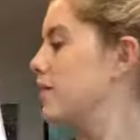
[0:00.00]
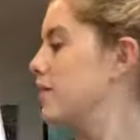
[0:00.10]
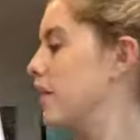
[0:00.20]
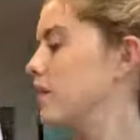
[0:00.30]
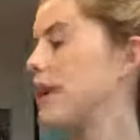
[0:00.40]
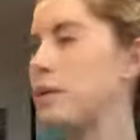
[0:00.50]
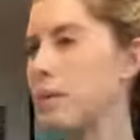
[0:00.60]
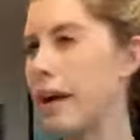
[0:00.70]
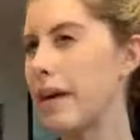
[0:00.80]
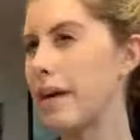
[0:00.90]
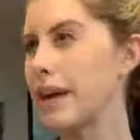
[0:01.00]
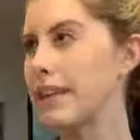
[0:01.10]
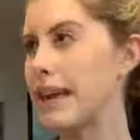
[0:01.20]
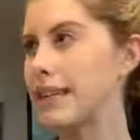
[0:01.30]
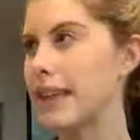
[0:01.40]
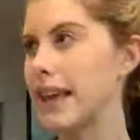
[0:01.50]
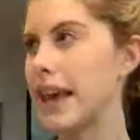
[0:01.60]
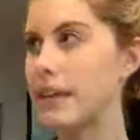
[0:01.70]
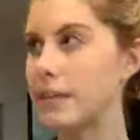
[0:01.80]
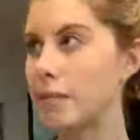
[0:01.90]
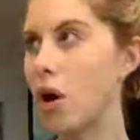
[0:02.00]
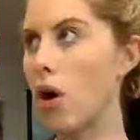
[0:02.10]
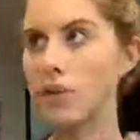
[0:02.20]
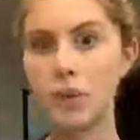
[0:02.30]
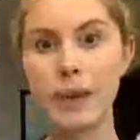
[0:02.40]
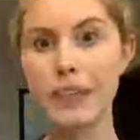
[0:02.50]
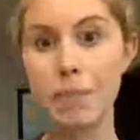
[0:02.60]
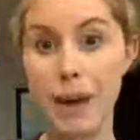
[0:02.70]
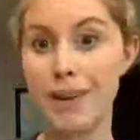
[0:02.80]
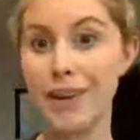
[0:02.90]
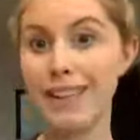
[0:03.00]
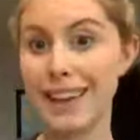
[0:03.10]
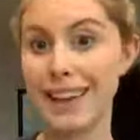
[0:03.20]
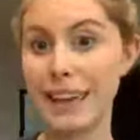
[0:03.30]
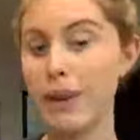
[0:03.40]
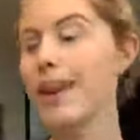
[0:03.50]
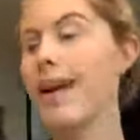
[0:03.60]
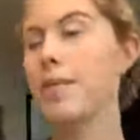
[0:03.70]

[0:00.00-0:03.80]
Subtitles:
So kiwi berry tastes like a small, sweet berry-like kiwi.